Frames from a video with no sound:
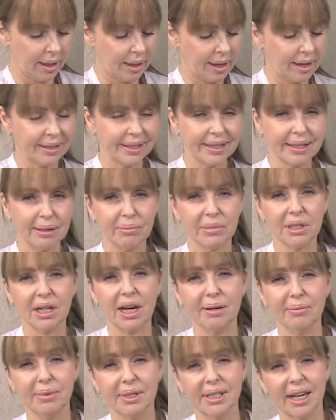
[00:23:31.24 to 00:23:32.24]
Now
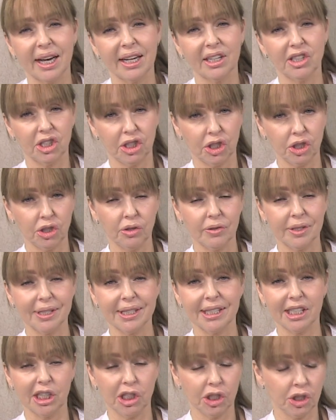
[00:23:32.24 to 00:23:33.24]
sometimes I just
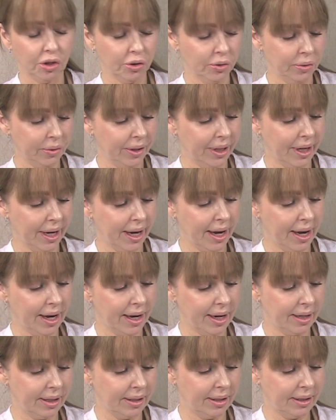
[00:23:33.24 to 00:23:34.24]
use tissue,
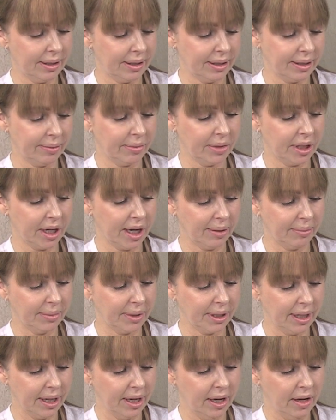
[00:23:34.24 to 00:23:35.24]
and
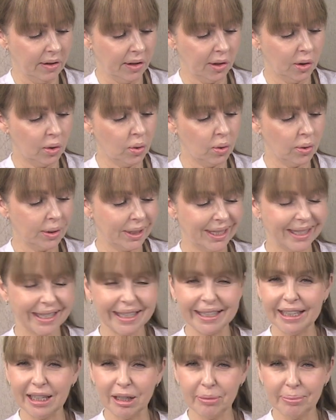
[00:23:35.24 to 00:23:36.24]
sometimes the gauze is a
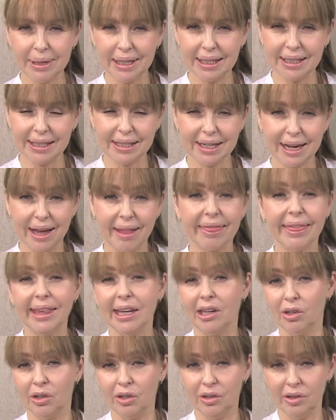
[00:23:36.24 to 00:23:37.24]
little bit
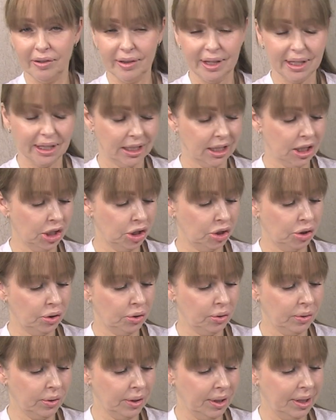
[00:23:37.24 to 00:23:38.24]
thicker than
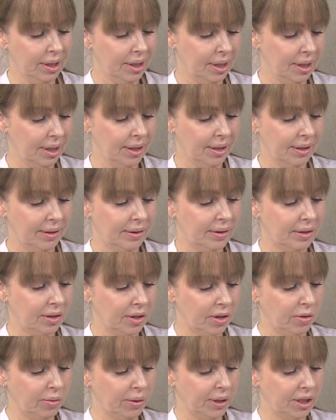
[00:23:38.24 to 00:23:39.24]
tissue.
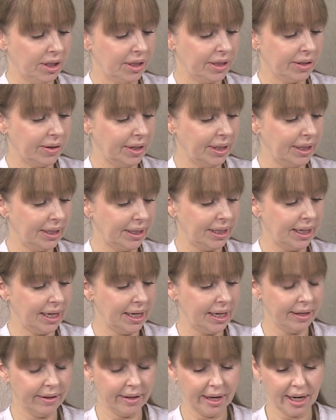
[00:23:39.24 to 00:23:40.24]
So we're just going to
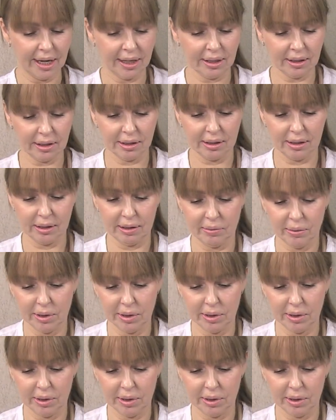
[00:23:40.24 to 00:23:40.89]
tear that, and